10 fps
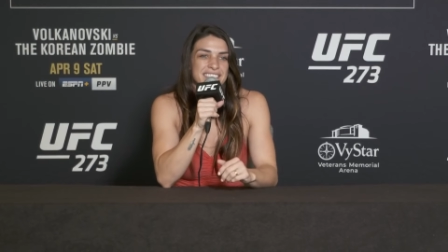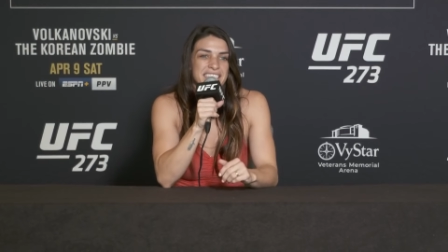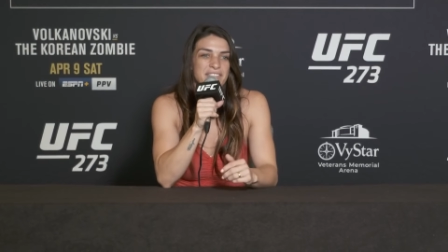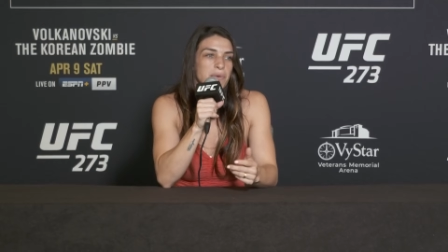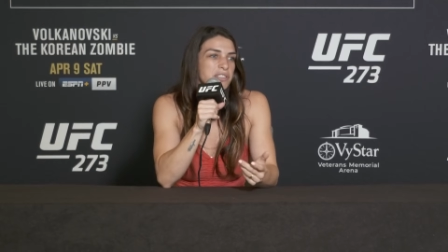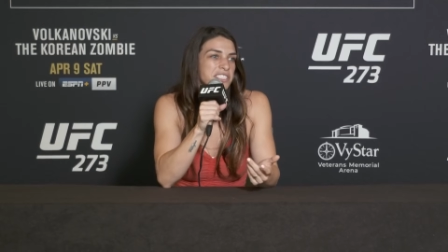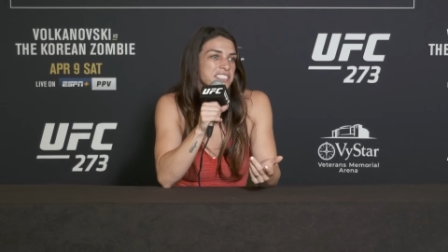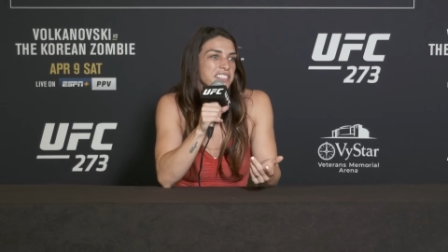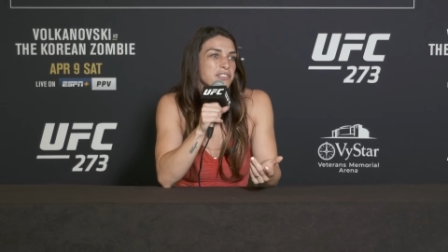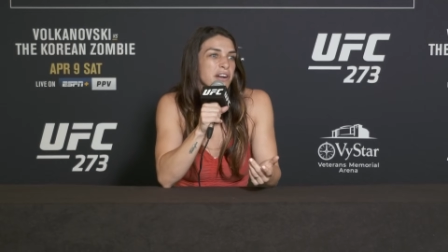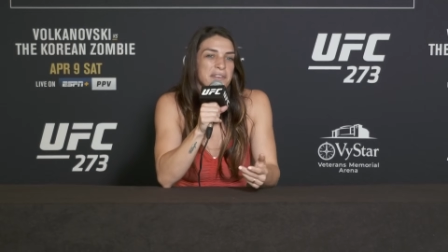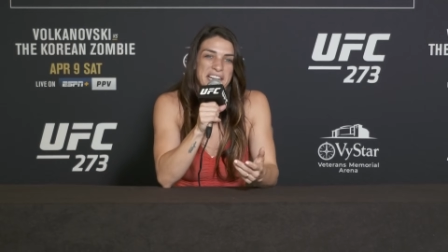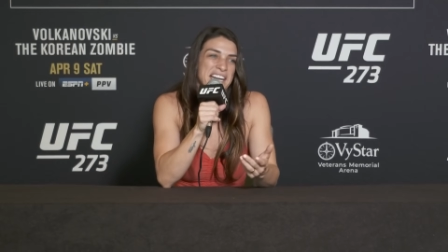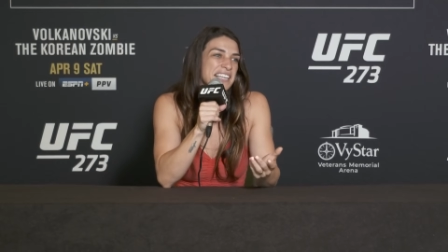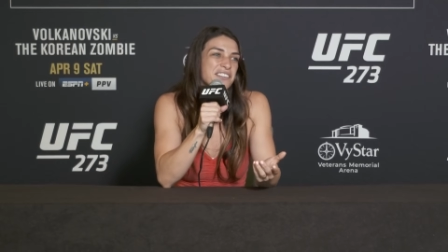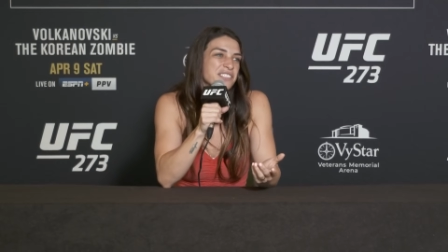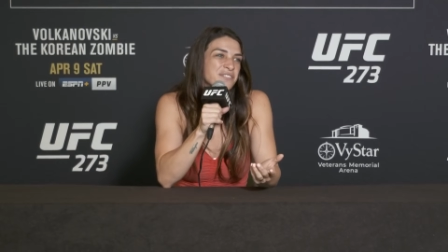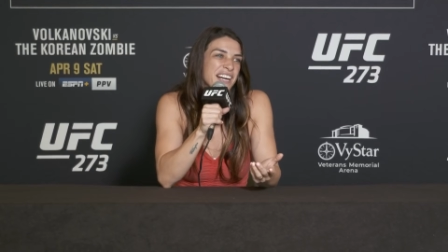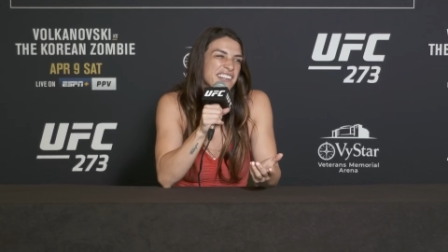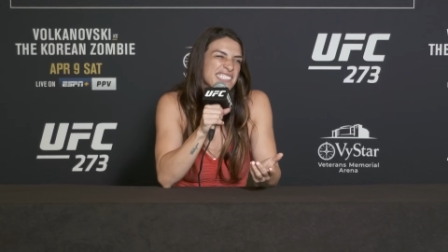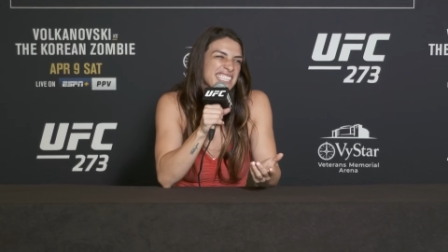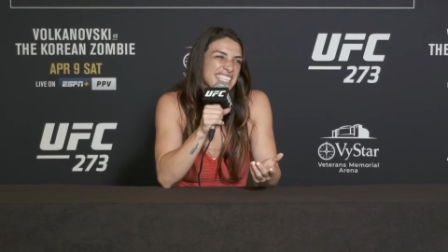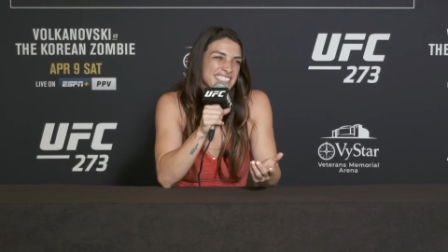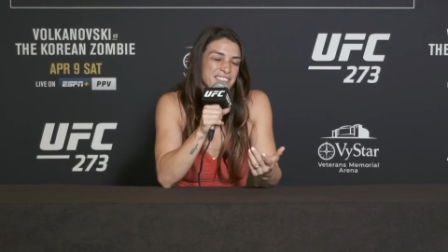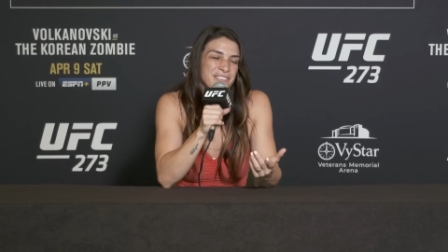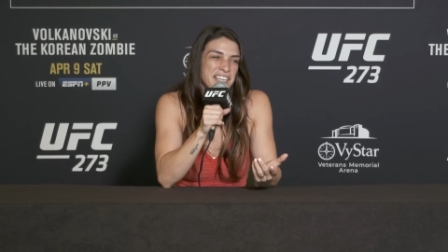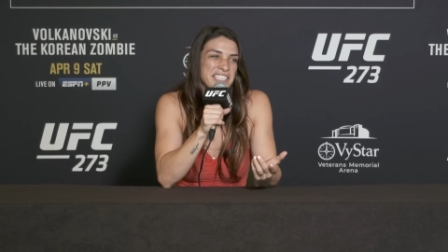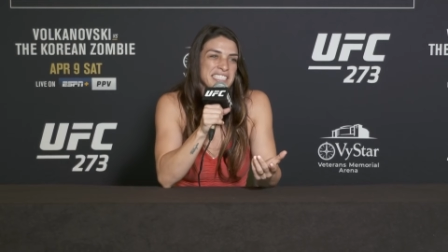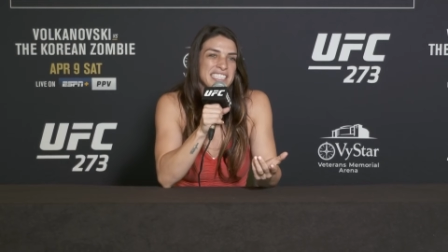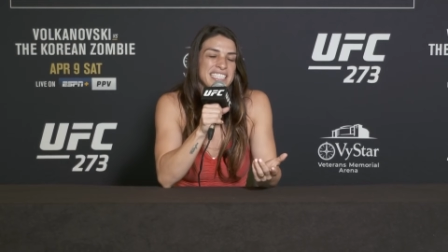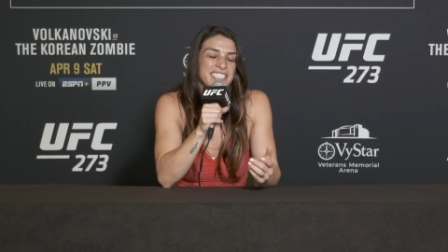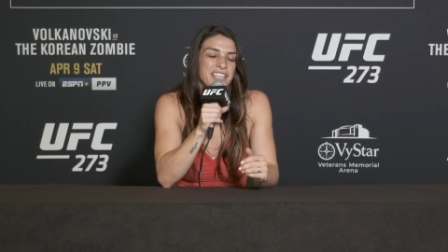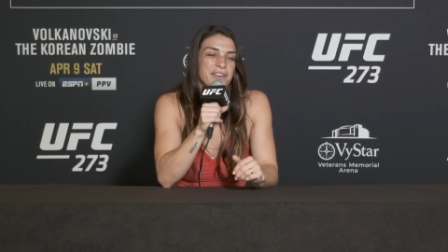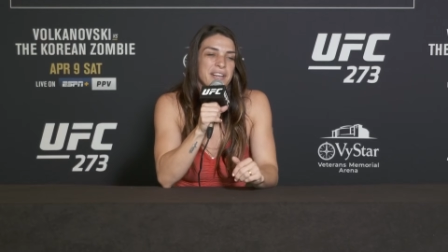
If I want to get to the ground, I got to go in the firing lane, the firing lane, you know.